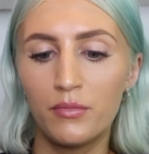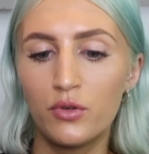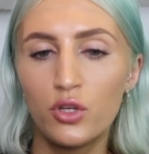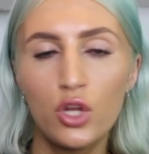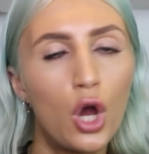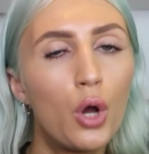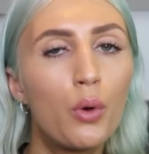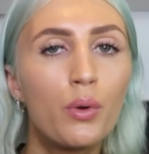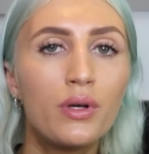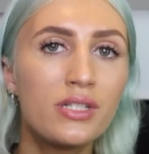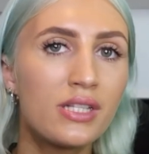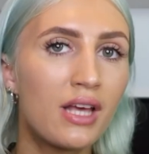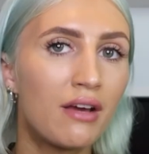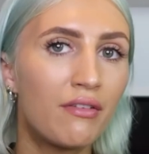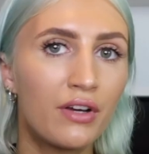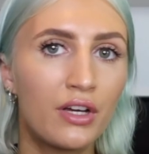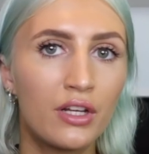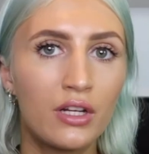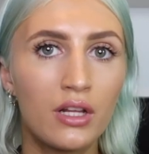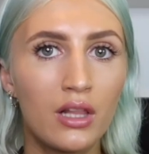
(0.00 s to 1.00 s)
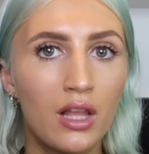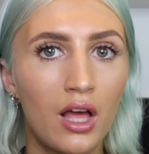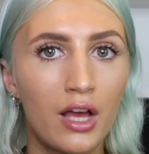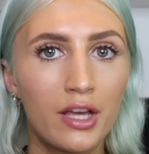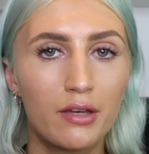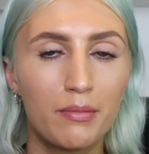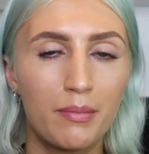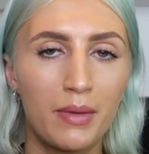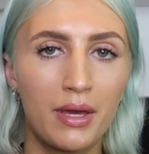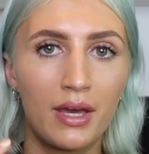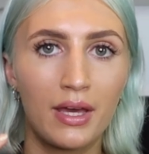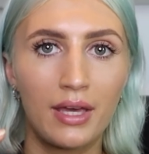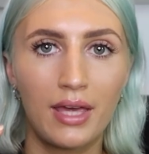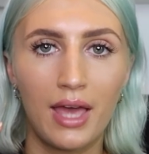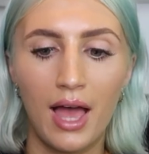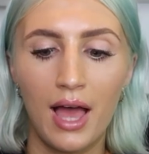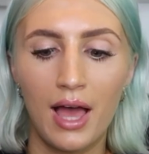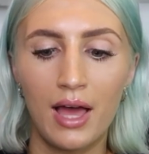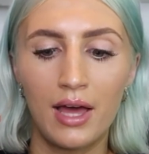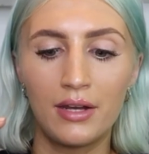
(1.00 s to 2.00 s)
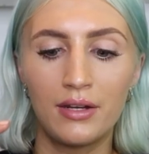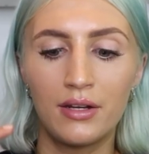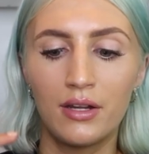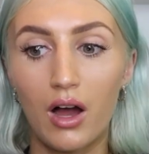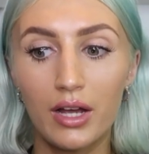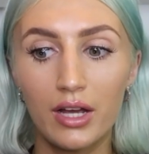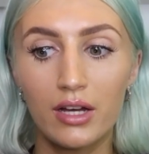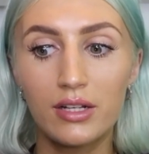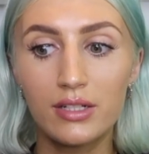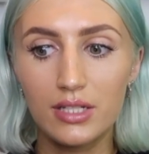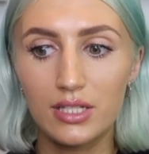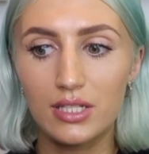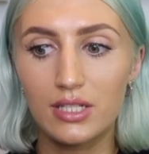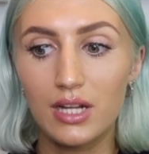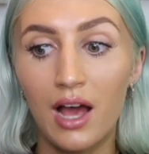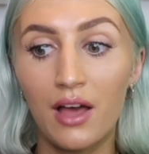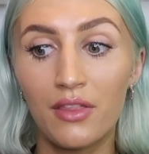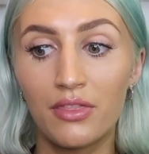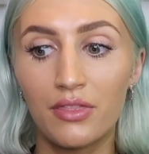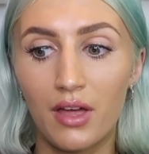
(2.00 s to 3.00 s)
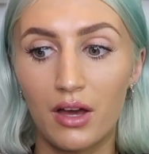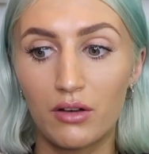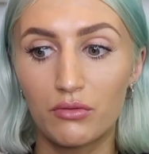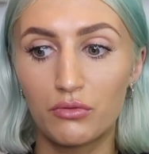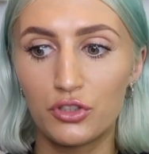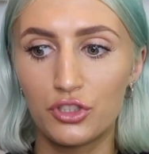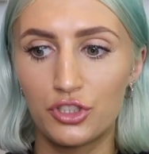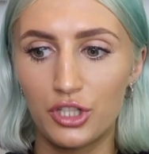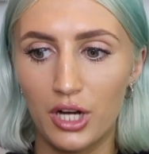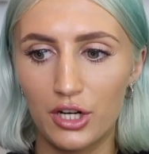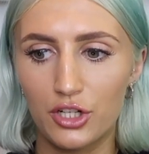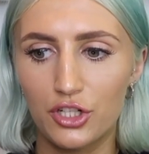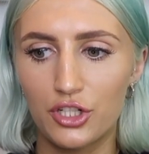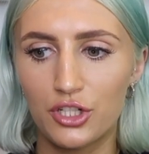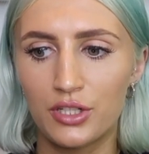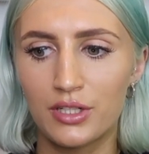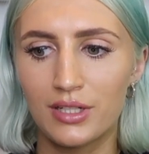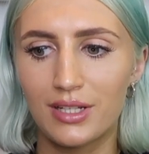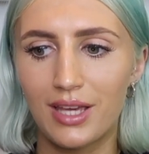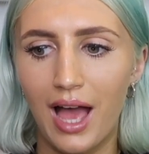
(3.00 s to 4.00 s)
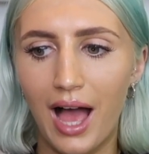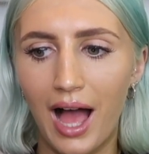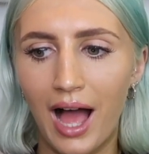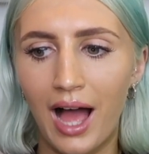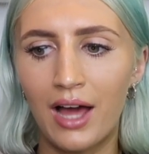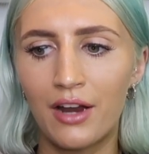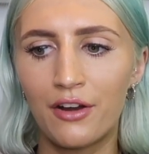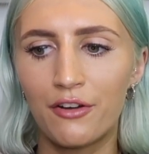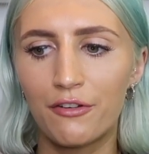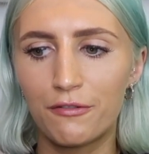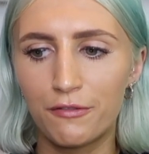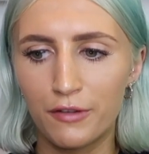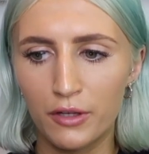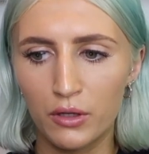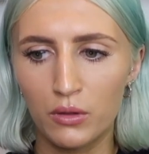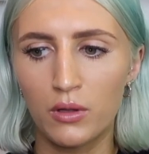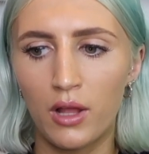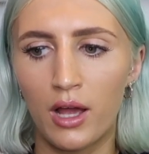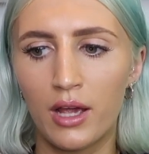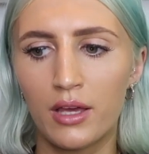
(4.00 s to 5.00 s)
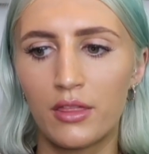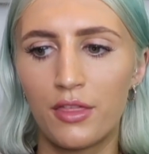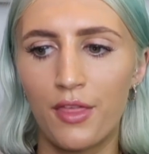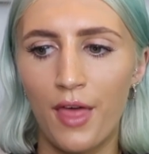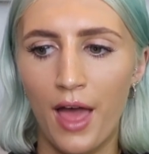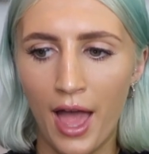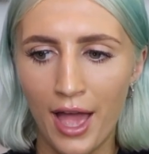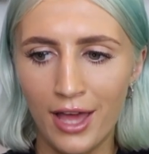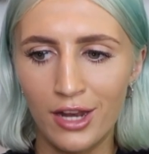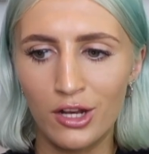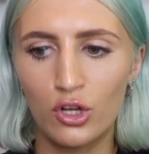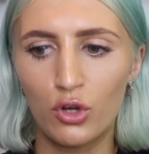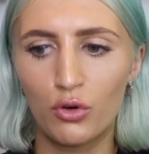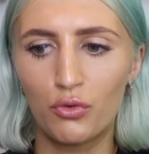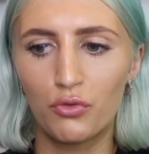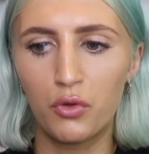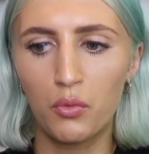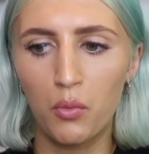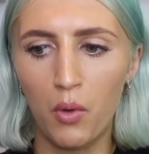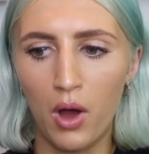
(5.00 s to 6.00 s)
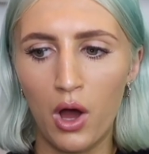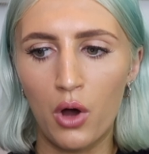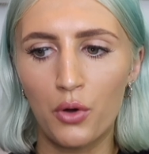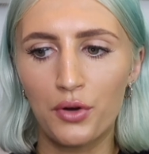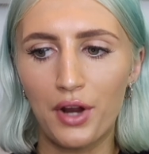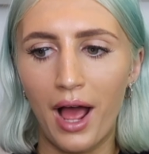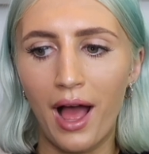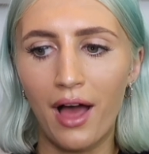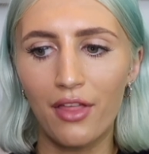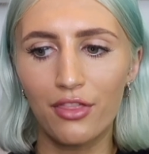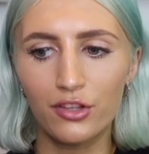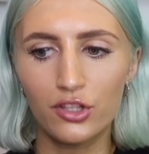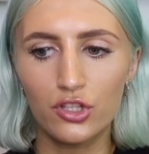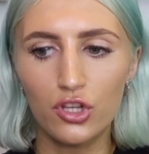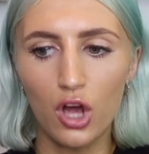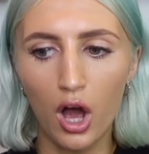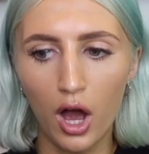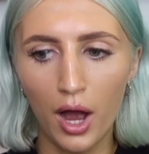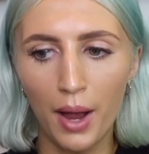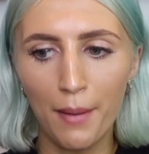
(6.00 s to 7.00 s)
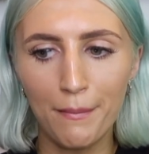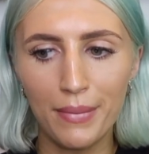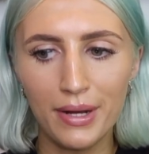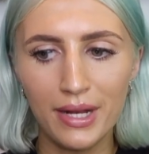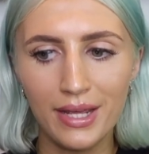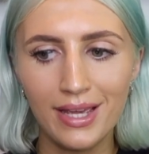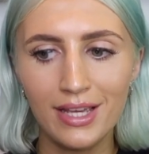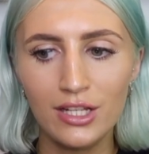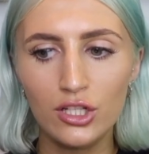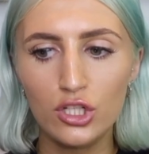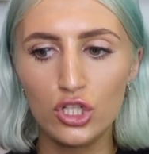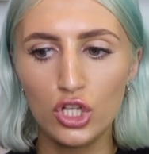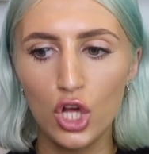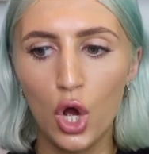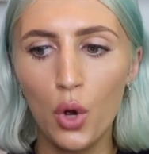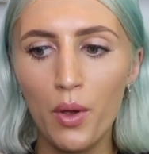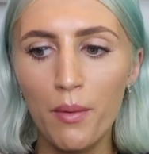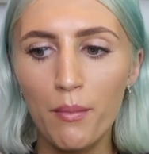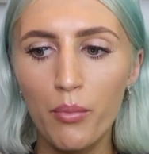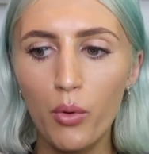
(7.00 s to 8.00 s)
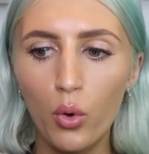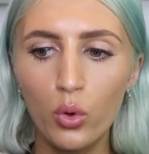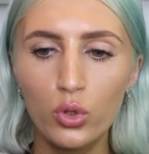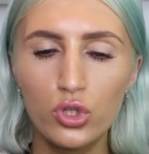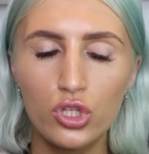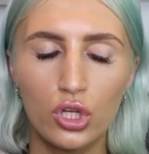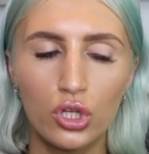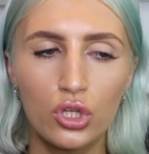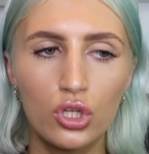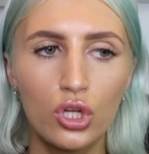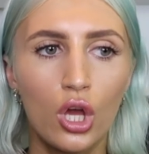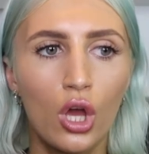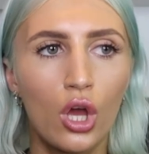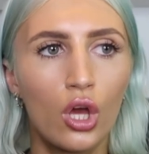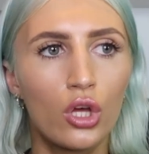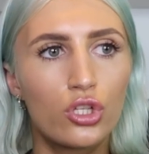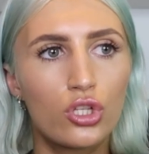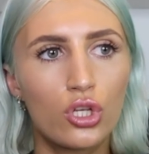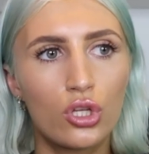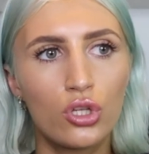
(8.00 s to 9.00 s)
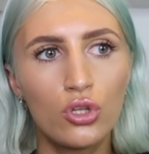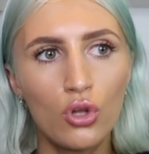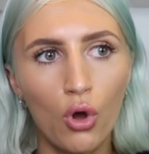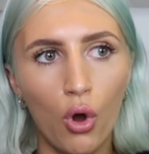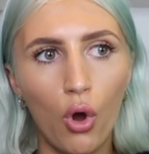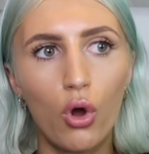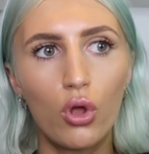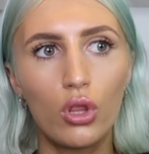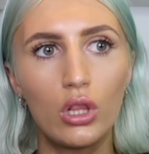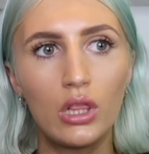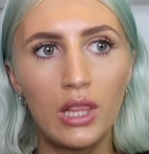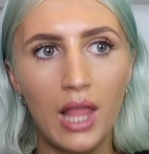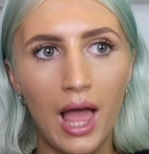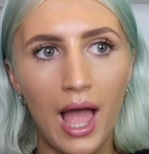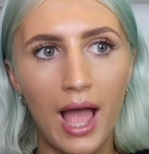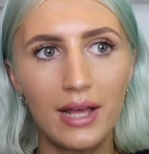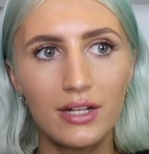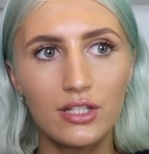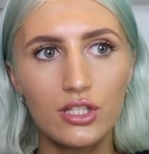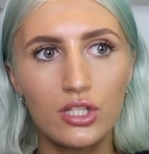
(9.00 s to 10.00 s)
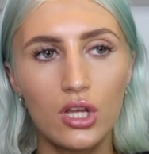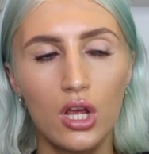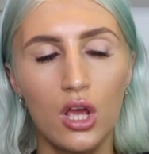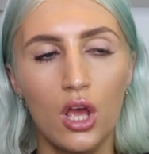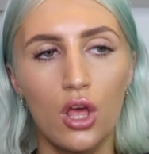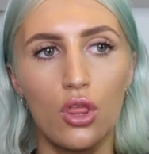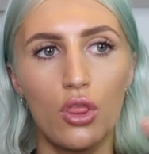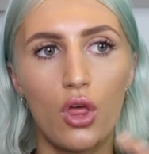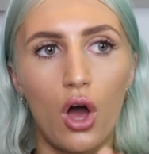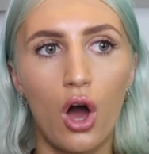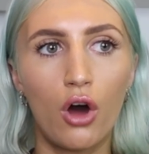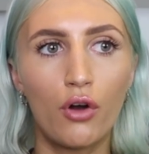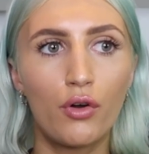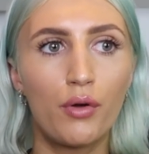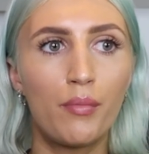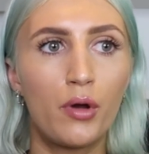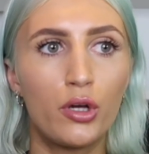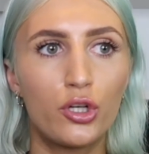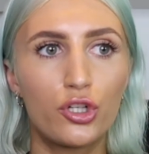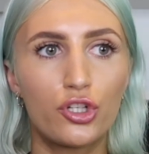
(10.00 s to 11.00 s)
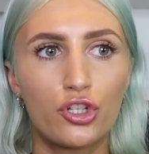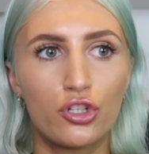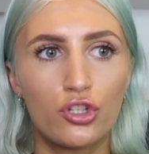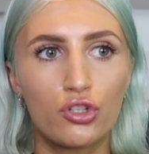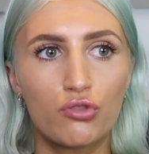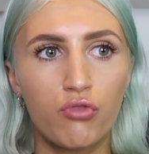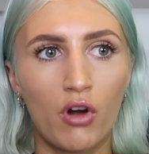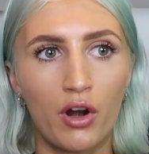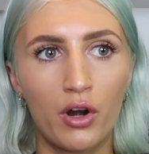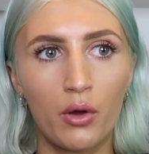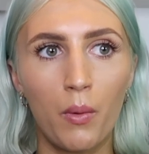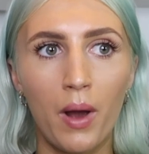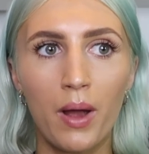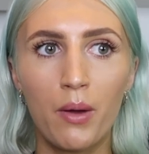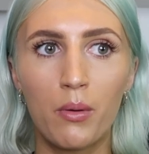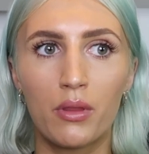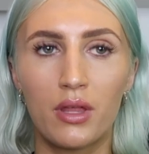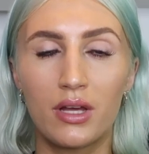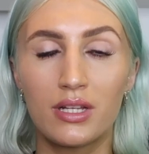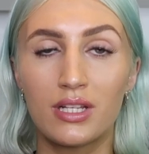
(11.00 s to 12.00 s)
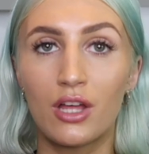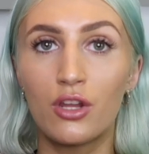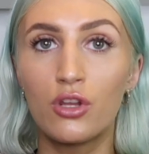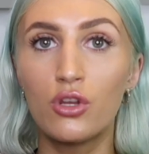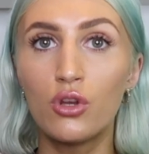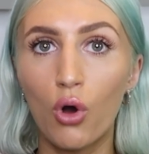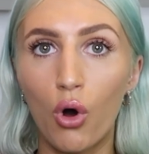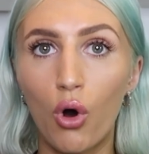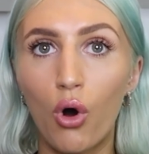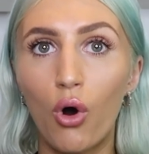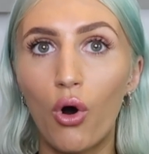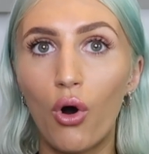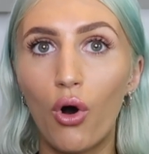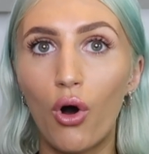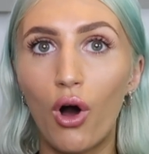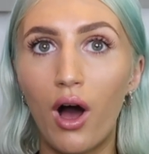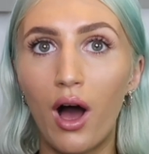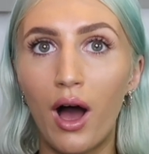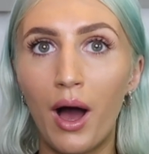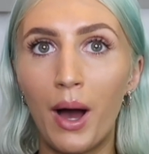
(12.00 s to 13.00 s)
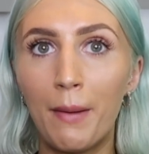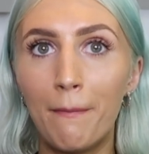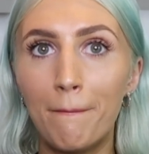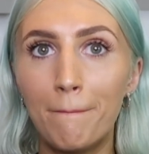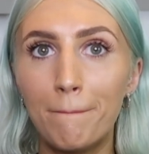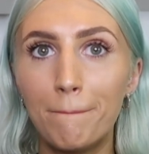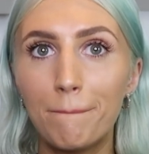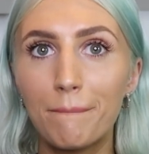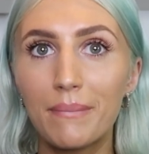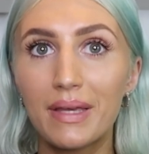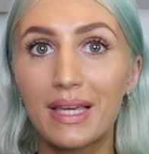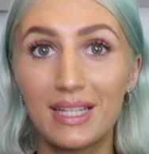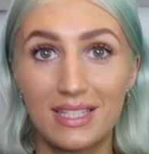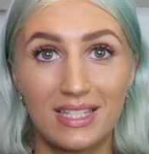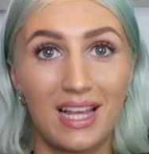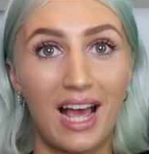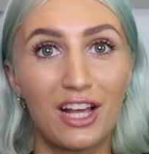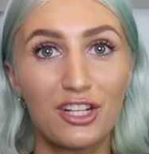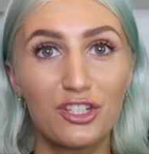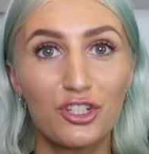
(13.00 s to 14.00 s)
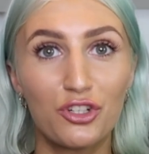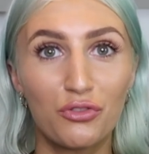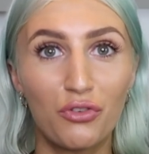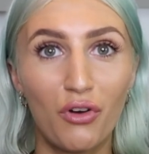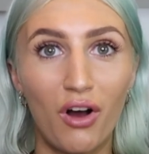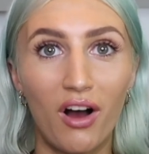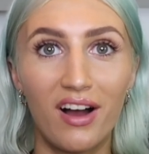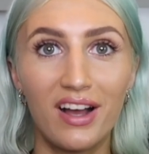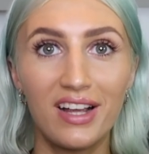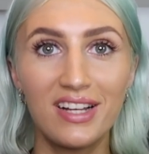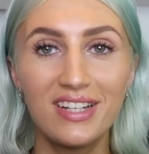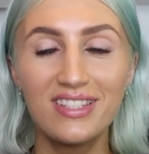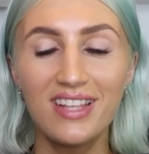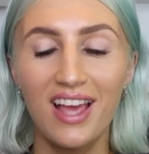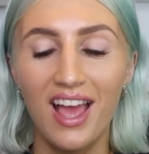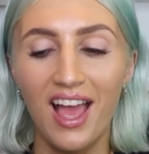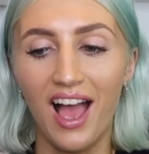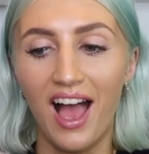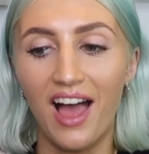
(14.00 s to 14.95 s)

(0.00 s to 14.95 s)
no one's ever gonna like me again. I understand that rejection can feel like the end of the world at the time, but it is so important to not let our emotions run away with us and not catastrophize.